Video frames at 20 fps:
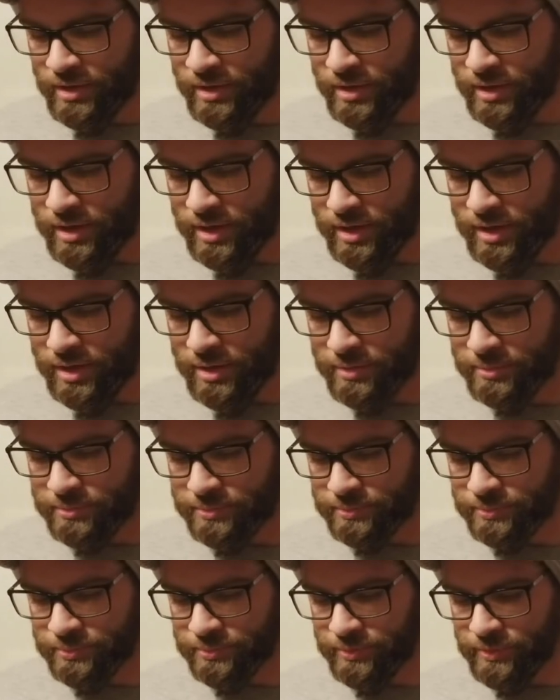
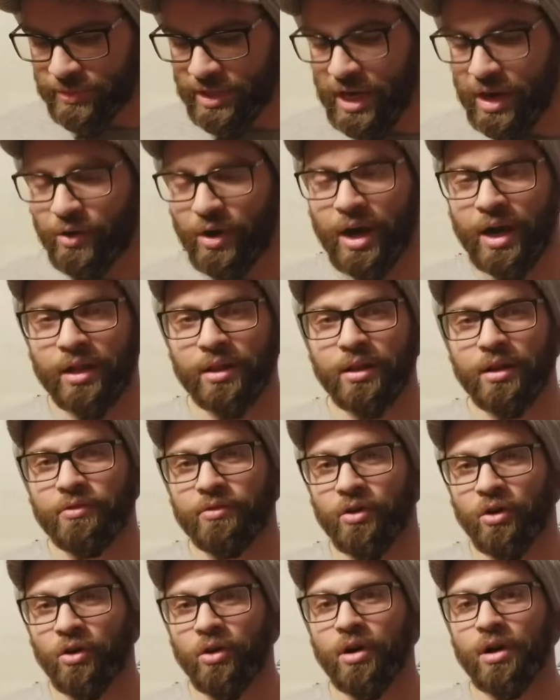Now, I love
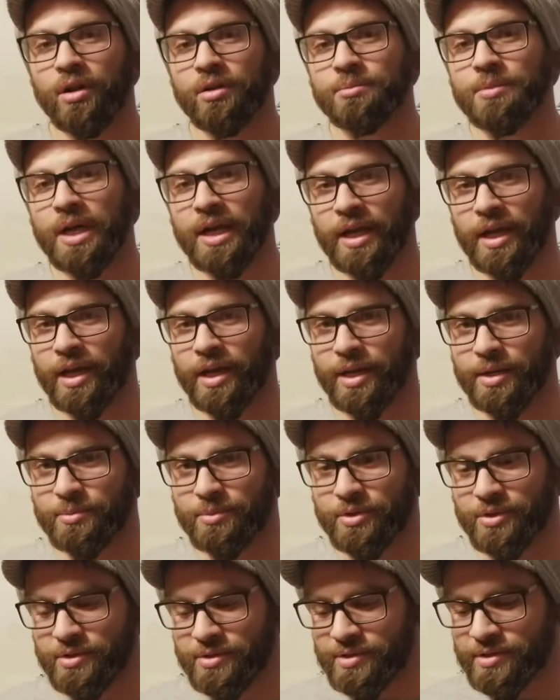all my
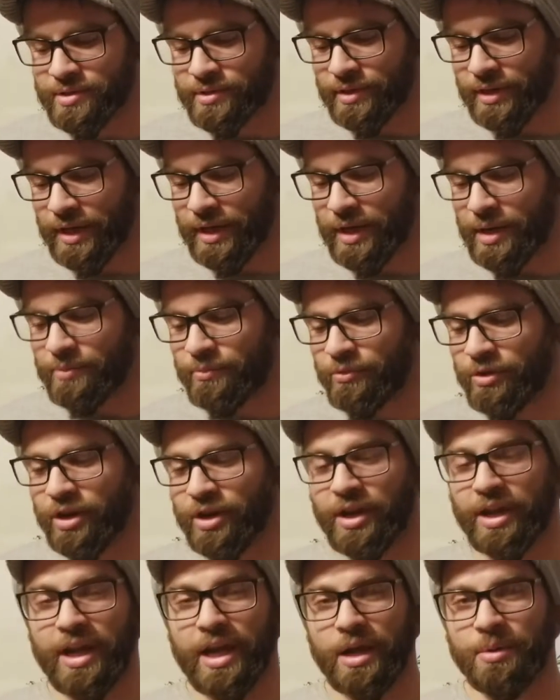animals, and I'm
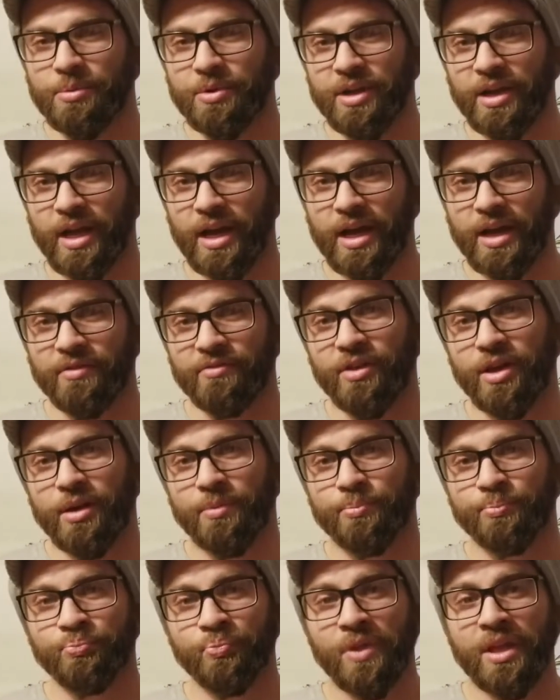very happy to have
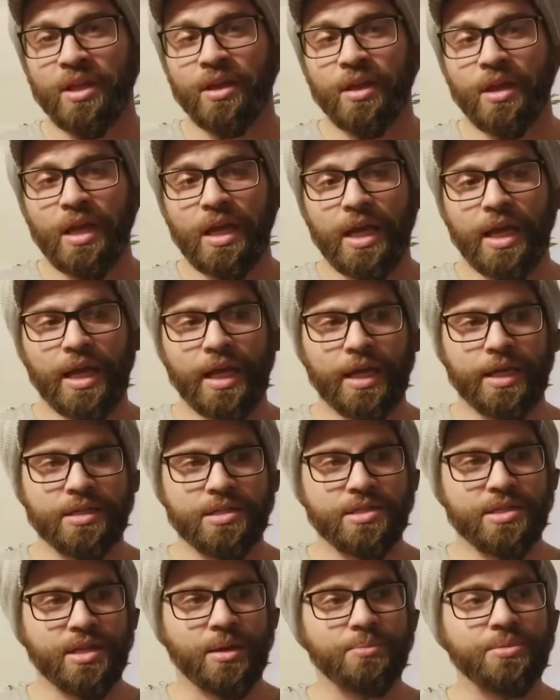them.
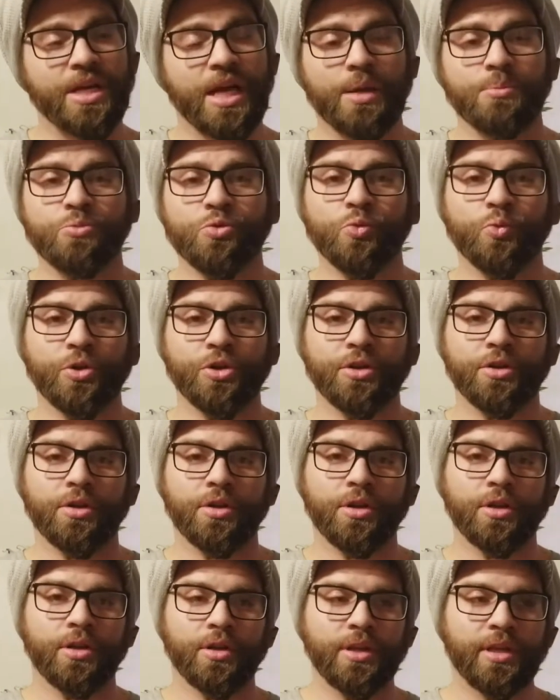And sometimes when
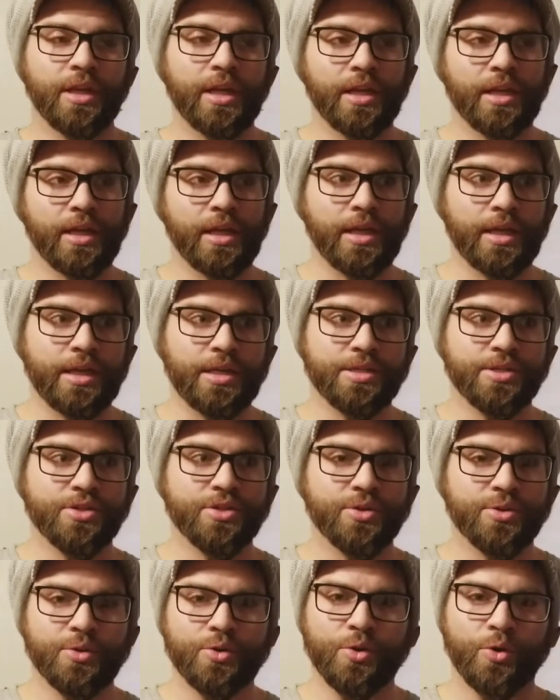you're getting
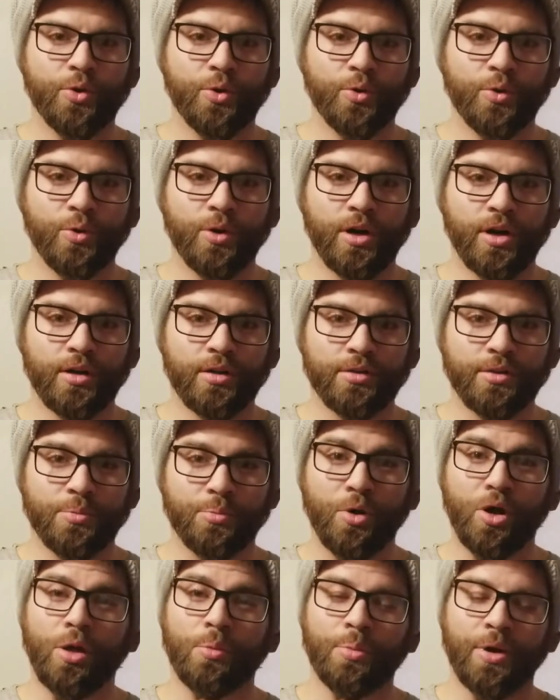into the
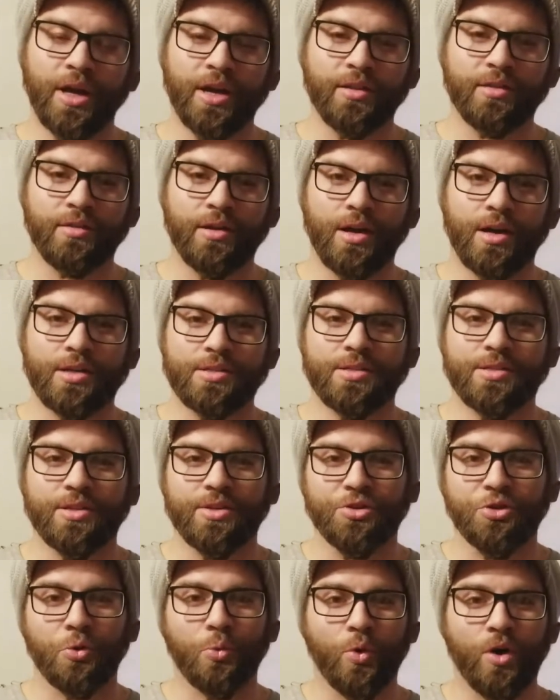ball pythons
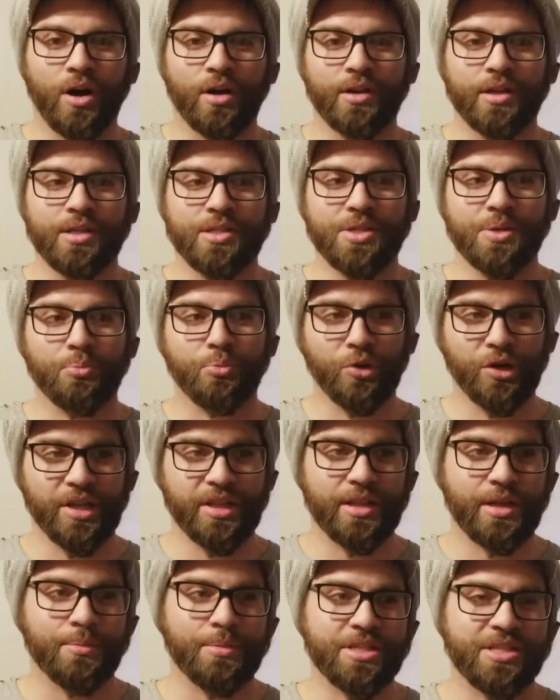and you're wanting to breed
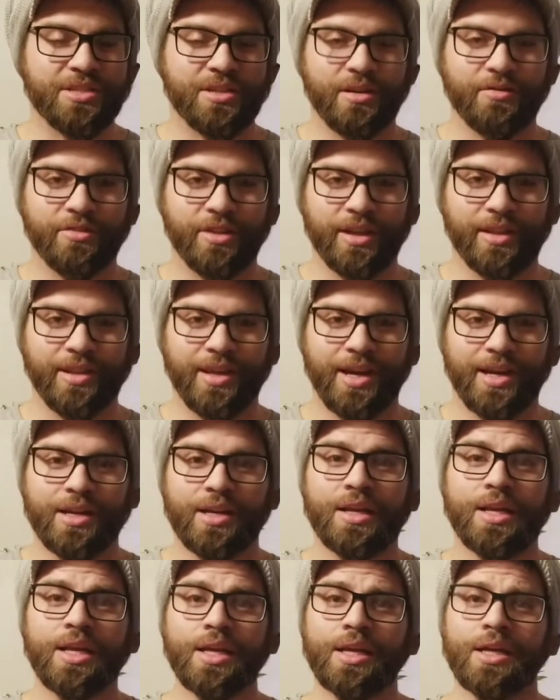them and stuff like
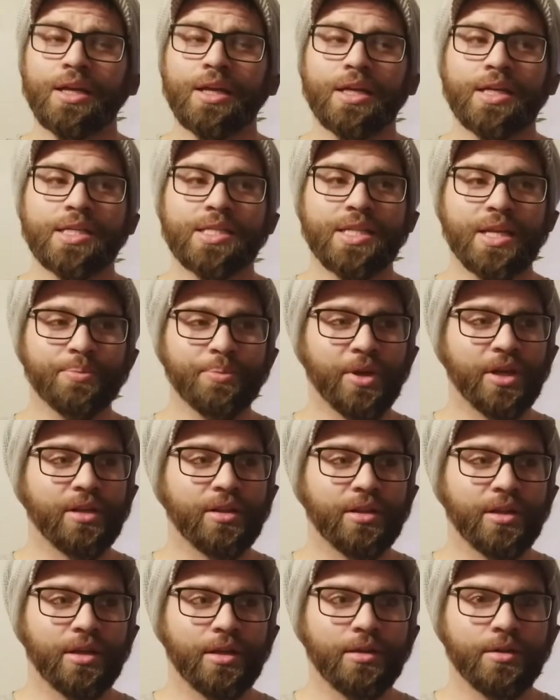that,
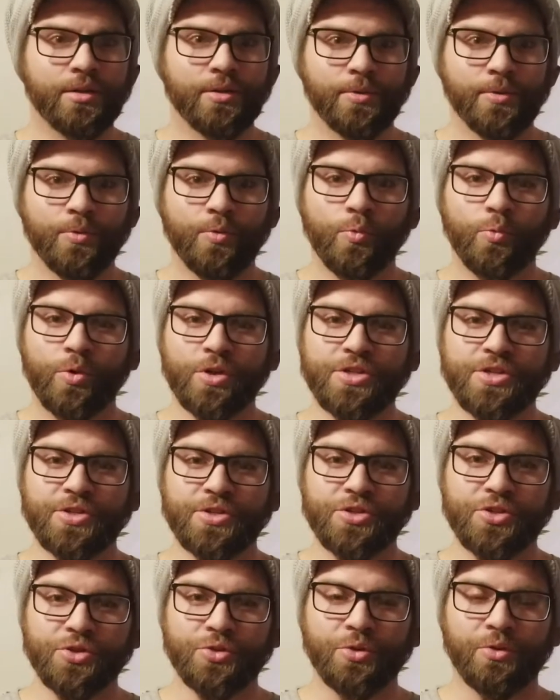typically what you're
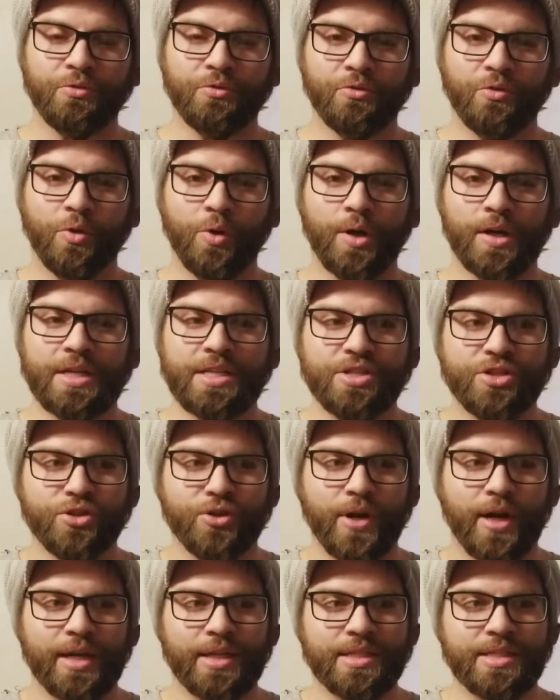shooting for is
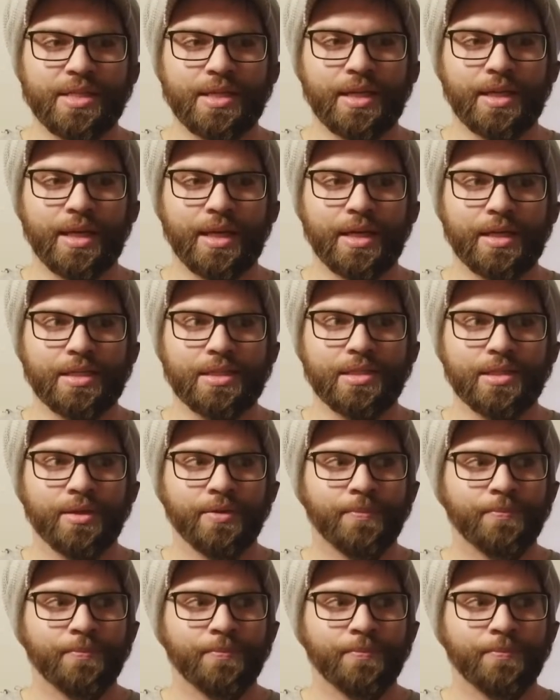trying to get